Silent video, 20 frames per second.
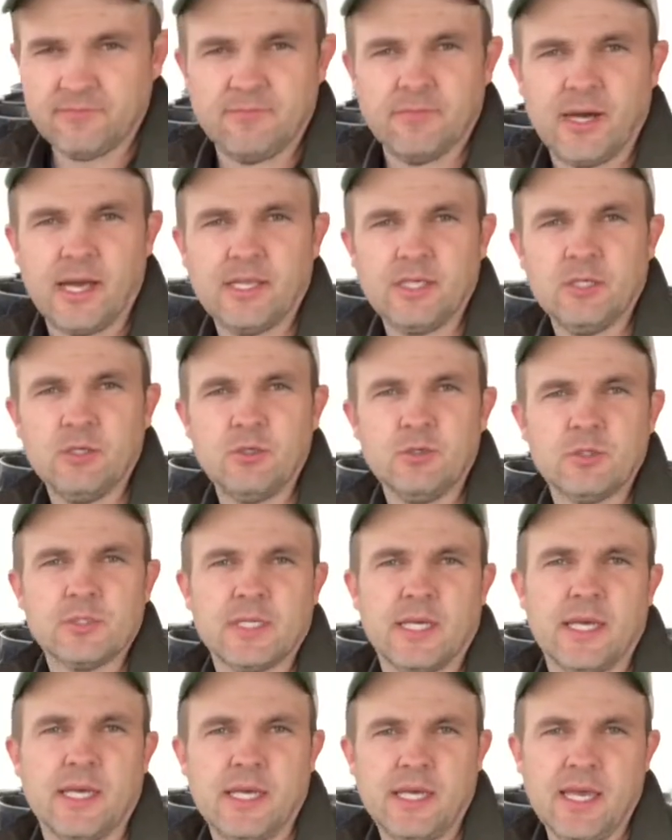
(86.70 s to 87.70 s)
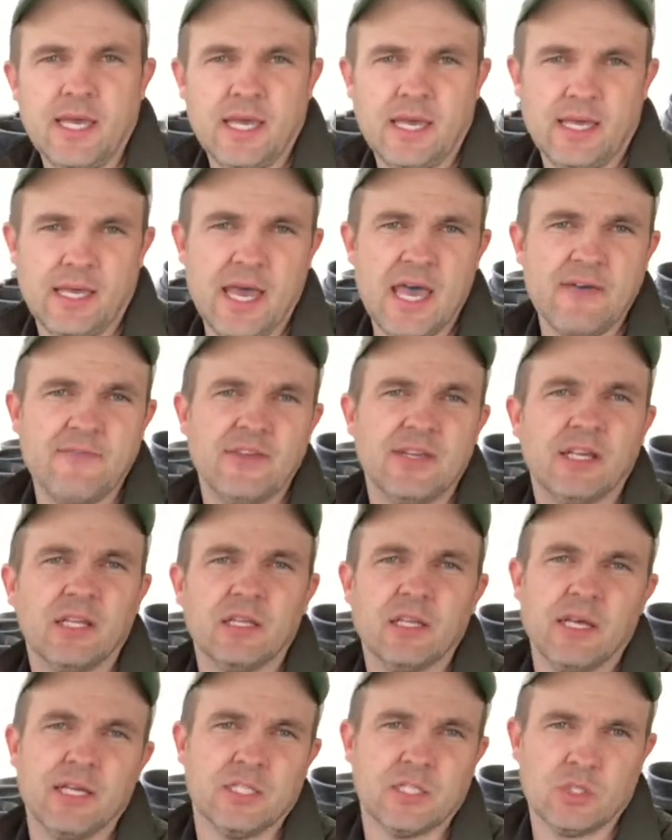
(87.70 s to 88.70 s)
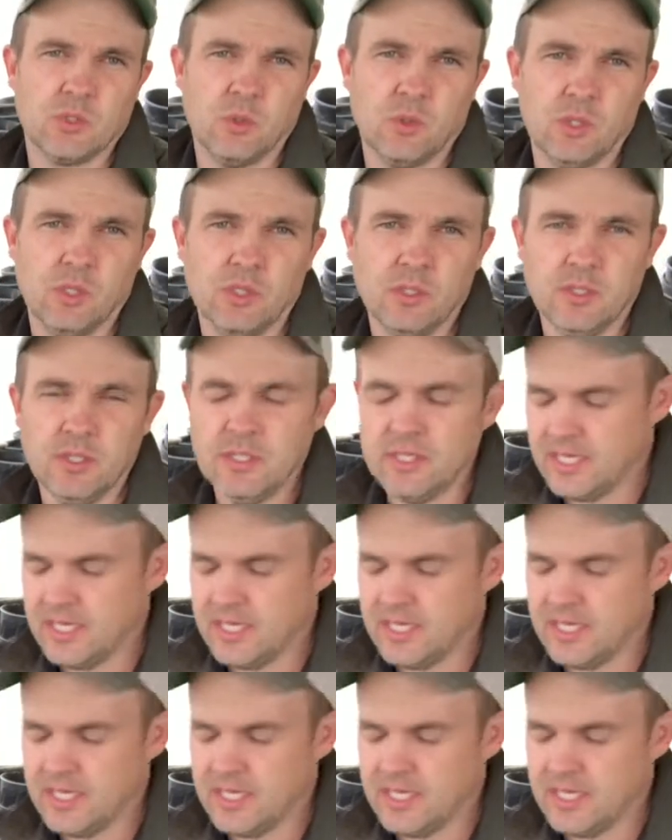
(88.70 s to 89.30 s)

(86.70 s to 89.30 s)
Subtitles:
I use a heavy clay soil.